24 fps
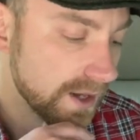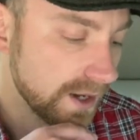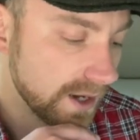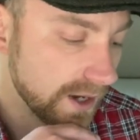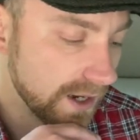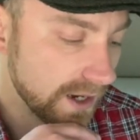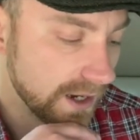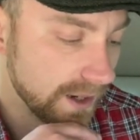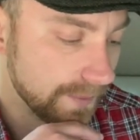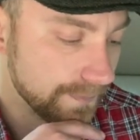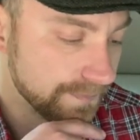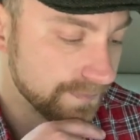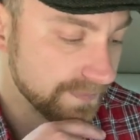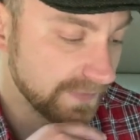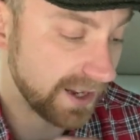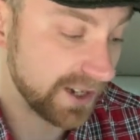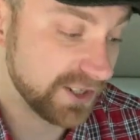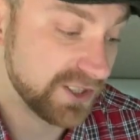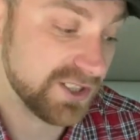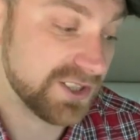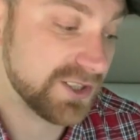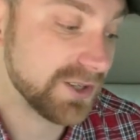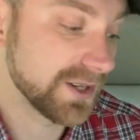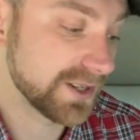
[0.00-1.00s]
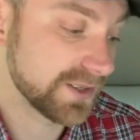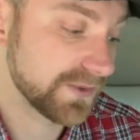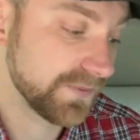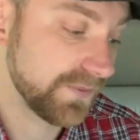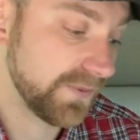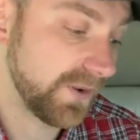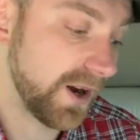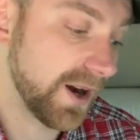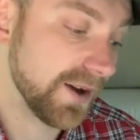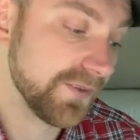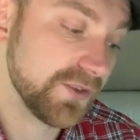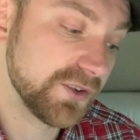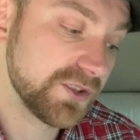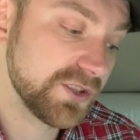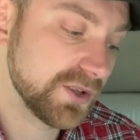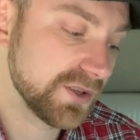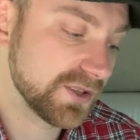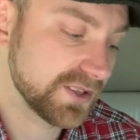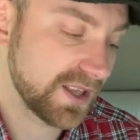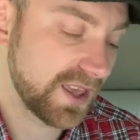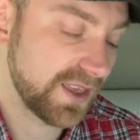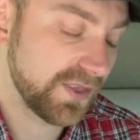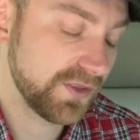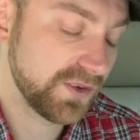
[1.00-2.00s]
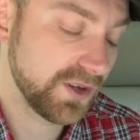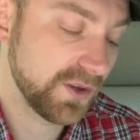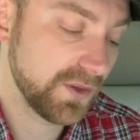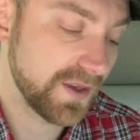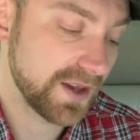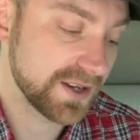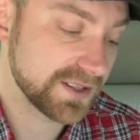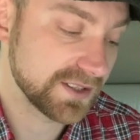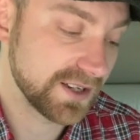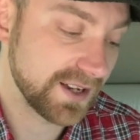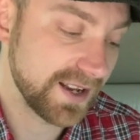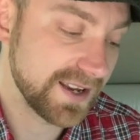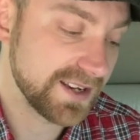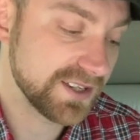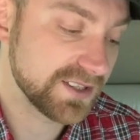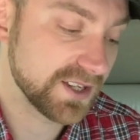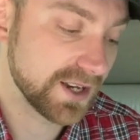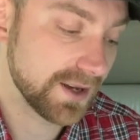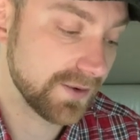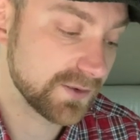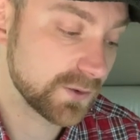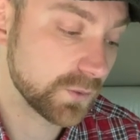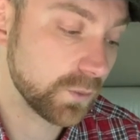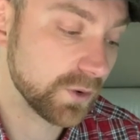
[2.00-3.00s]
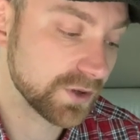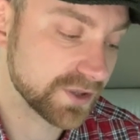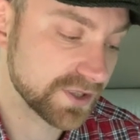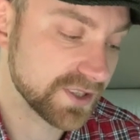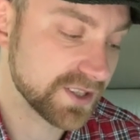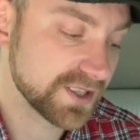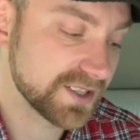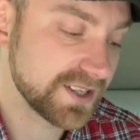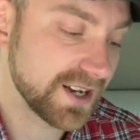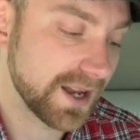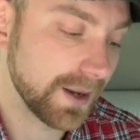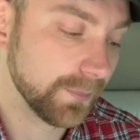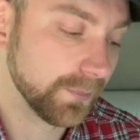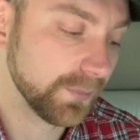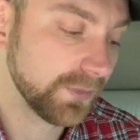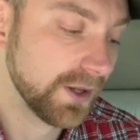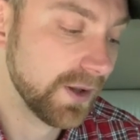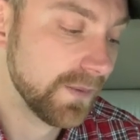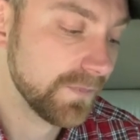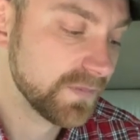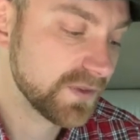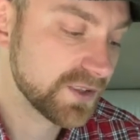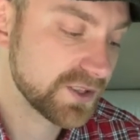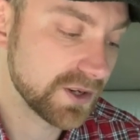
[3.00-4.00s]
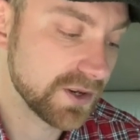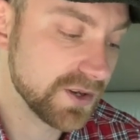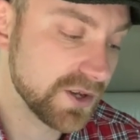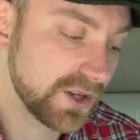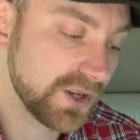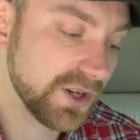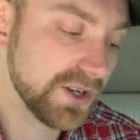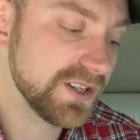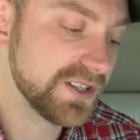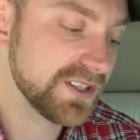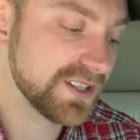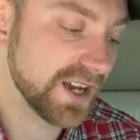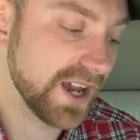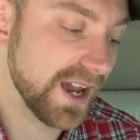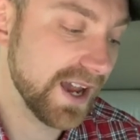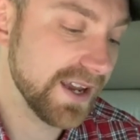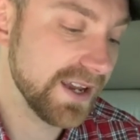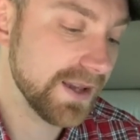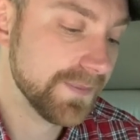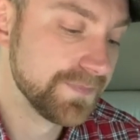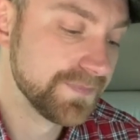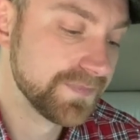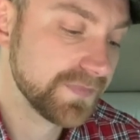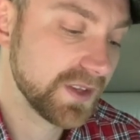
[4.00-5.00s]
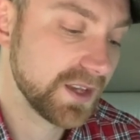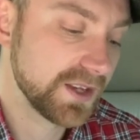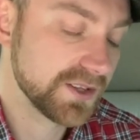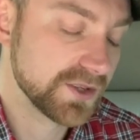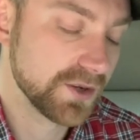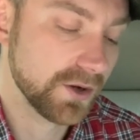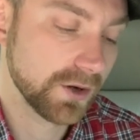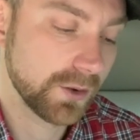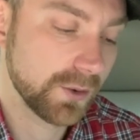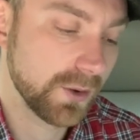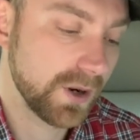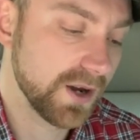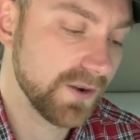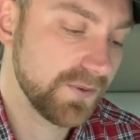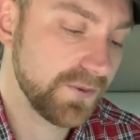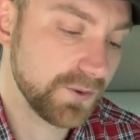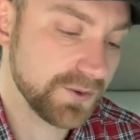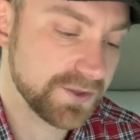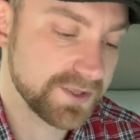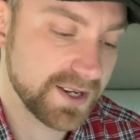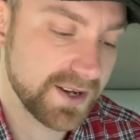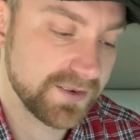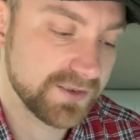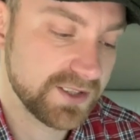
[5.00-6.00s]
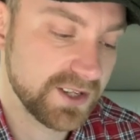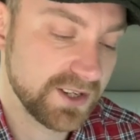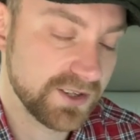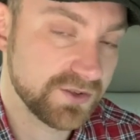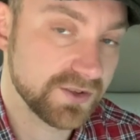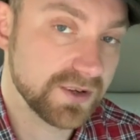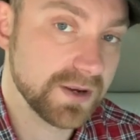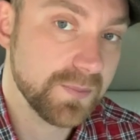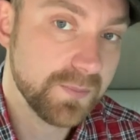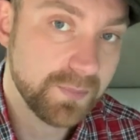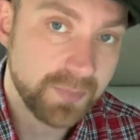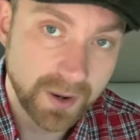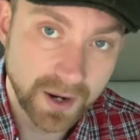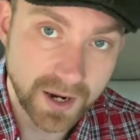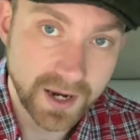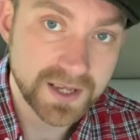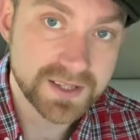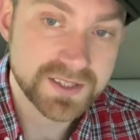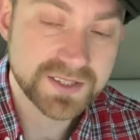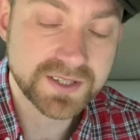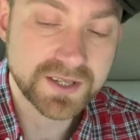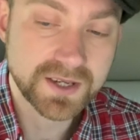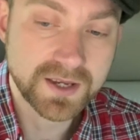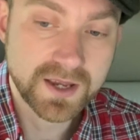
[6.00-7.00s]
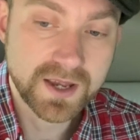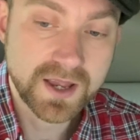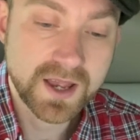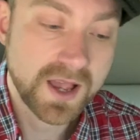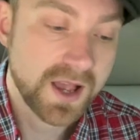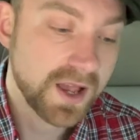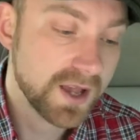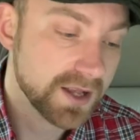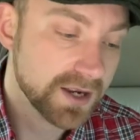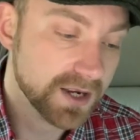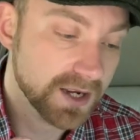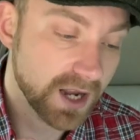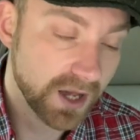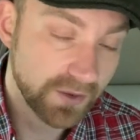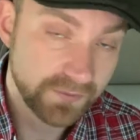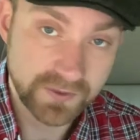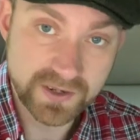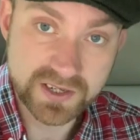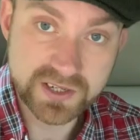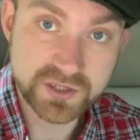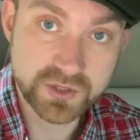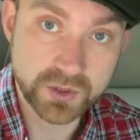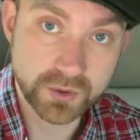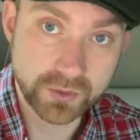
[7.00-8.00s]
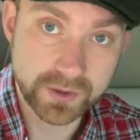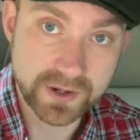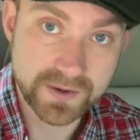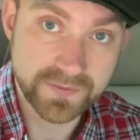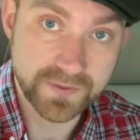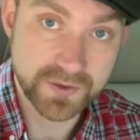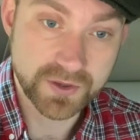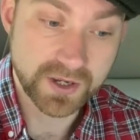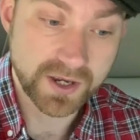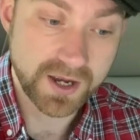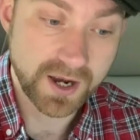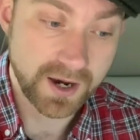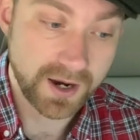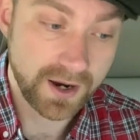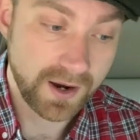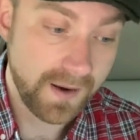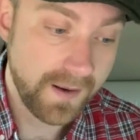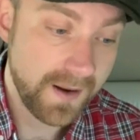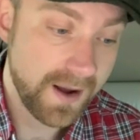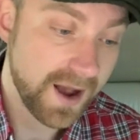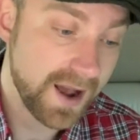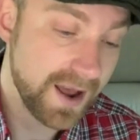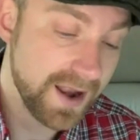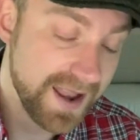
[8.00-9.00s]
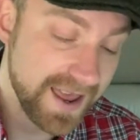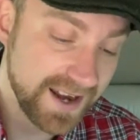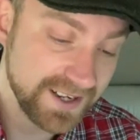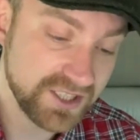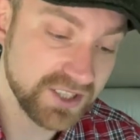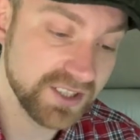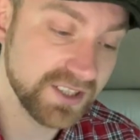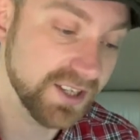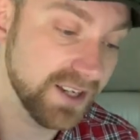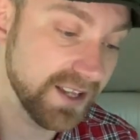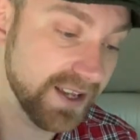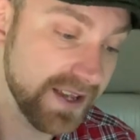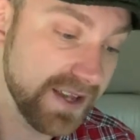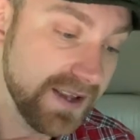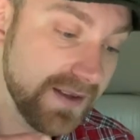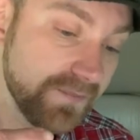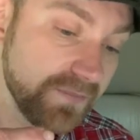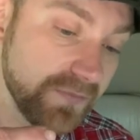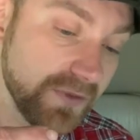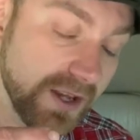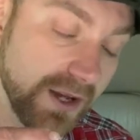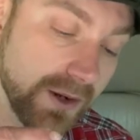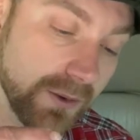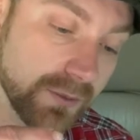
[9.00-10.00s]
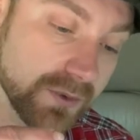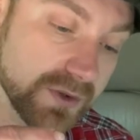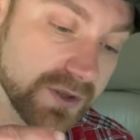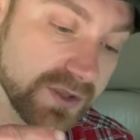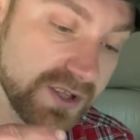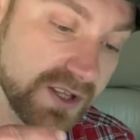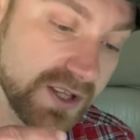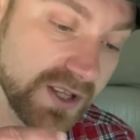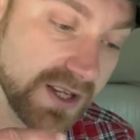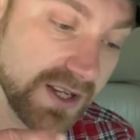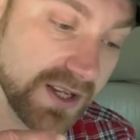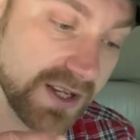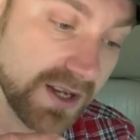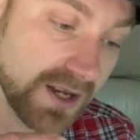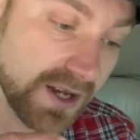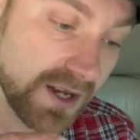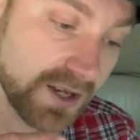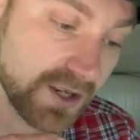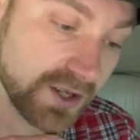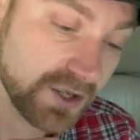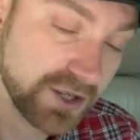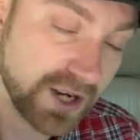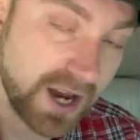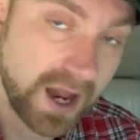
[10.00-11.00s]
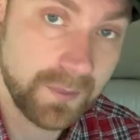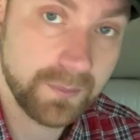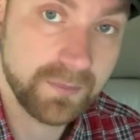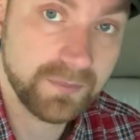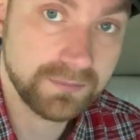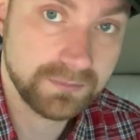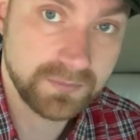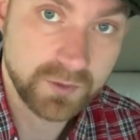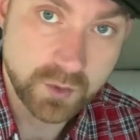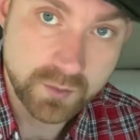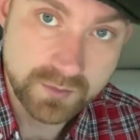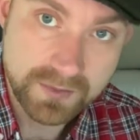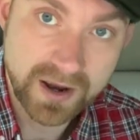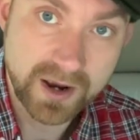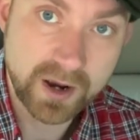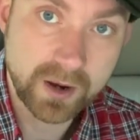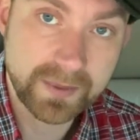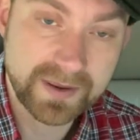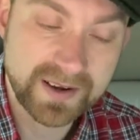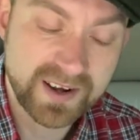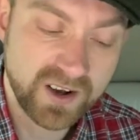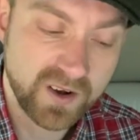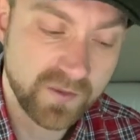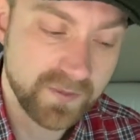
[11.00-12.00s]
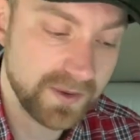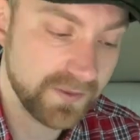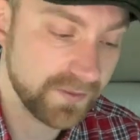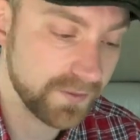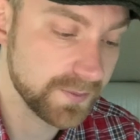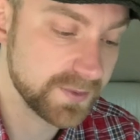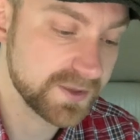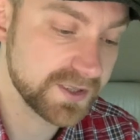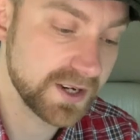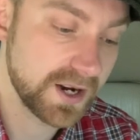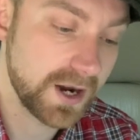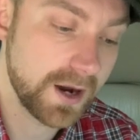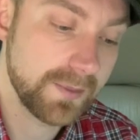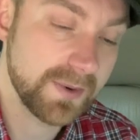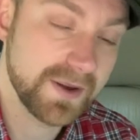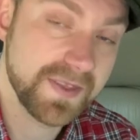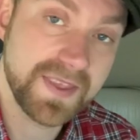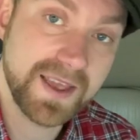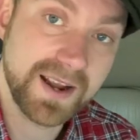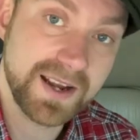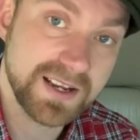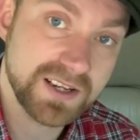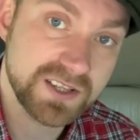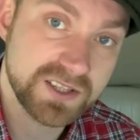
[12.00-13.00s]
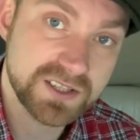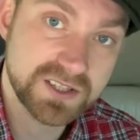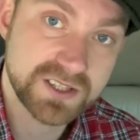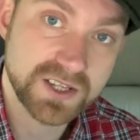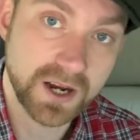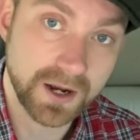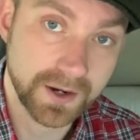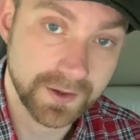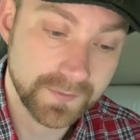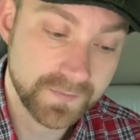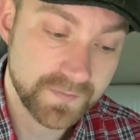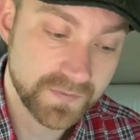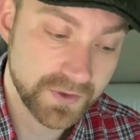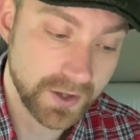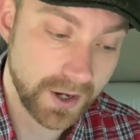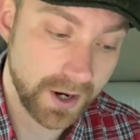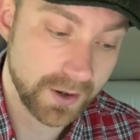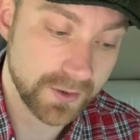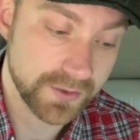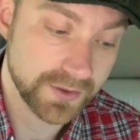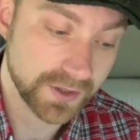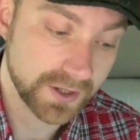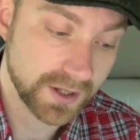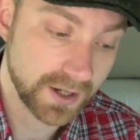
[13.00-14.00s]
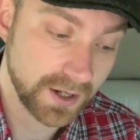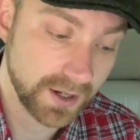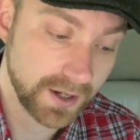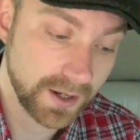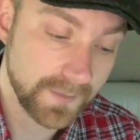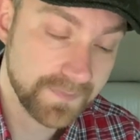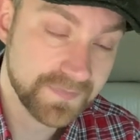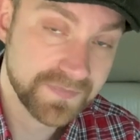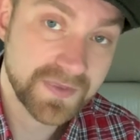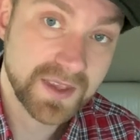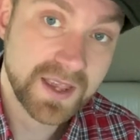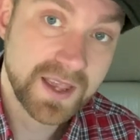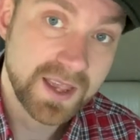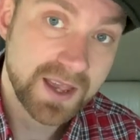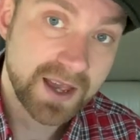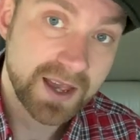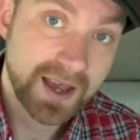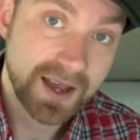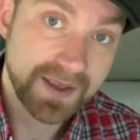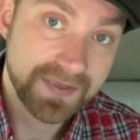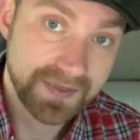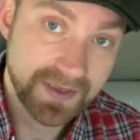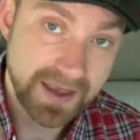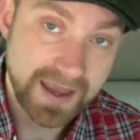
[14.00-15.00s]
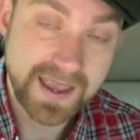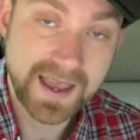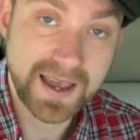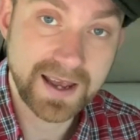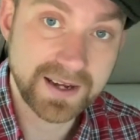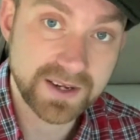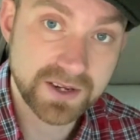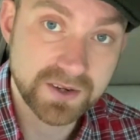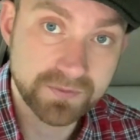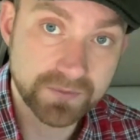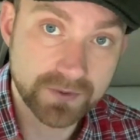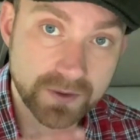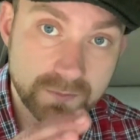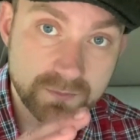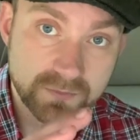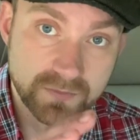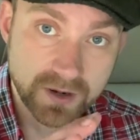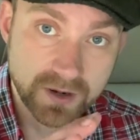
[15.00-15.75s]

Actually, 2005, the 2008 service wasn't stamped. So you could say it's not quite a full service history. But lovely story for the car. Allegedly, it was the chap who may or may not have been from Saab, and then his son that owned the car. They had it for